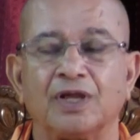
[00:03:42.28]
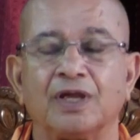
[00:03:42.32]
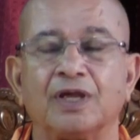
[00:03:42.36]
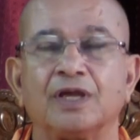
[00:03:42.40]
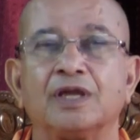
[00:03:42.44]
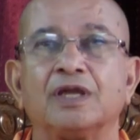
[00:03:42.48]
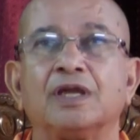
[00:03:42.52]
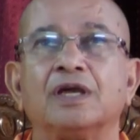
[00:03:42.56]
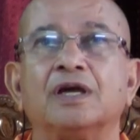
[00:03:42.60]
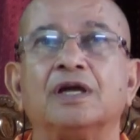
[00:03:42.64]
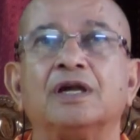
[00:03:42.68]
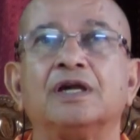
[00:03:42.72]

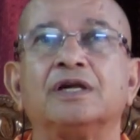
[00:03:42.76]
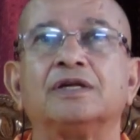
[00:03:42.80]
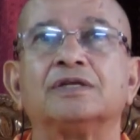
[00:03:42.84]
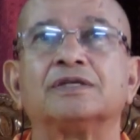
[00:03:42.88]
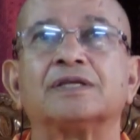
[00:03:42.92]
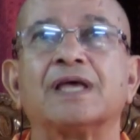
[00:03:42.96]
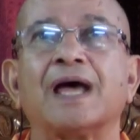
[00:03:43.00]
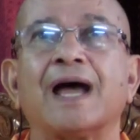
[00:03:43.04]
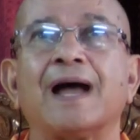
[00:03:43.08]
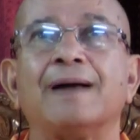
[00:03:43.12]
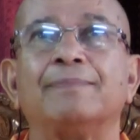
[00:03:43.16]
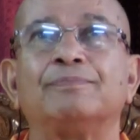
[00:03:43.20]
Here it is
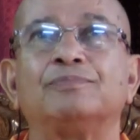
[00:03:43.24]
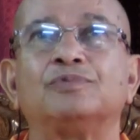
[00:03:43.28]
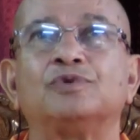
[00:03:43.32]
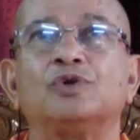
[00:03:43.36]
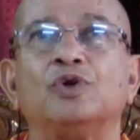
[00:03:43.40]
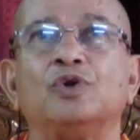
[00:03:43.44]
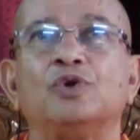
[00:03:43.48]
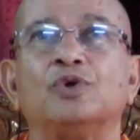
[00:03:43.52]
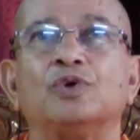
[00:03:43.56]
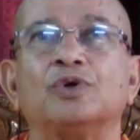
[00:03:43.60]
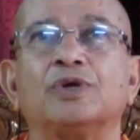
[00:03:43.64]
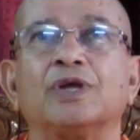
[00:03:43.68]

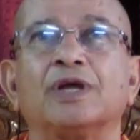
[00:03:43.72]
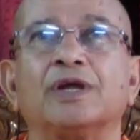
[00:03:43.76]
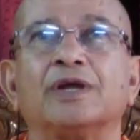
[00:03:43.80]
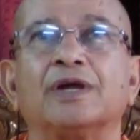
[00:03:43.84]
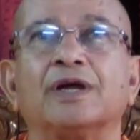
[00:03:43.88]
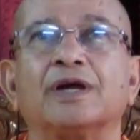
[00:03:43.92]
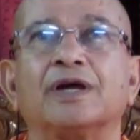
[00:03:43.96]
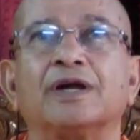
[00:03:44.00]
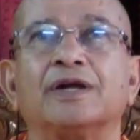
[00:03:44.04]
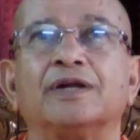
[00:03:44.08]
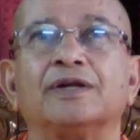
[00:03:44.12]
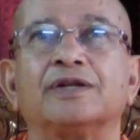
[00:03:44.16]
absolute
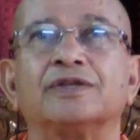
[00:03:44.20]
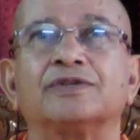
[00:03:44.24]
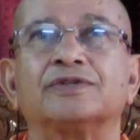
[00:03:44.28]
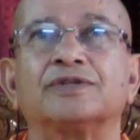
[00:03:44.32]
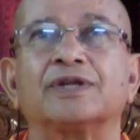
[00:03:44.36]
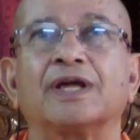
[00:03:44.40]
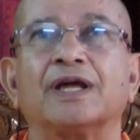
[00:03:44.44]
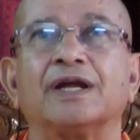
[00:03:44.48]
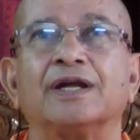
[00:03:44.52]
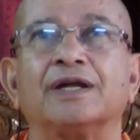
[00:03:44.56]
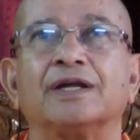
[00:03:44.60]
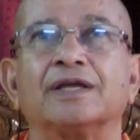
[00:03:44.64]

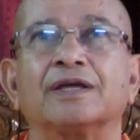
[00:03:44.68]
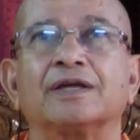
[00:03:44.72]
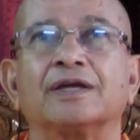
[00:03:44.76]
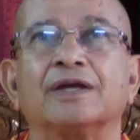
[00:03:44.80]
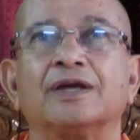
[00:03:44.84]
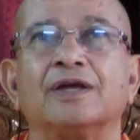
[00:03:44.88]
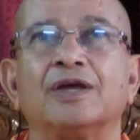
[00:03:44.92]
understanding.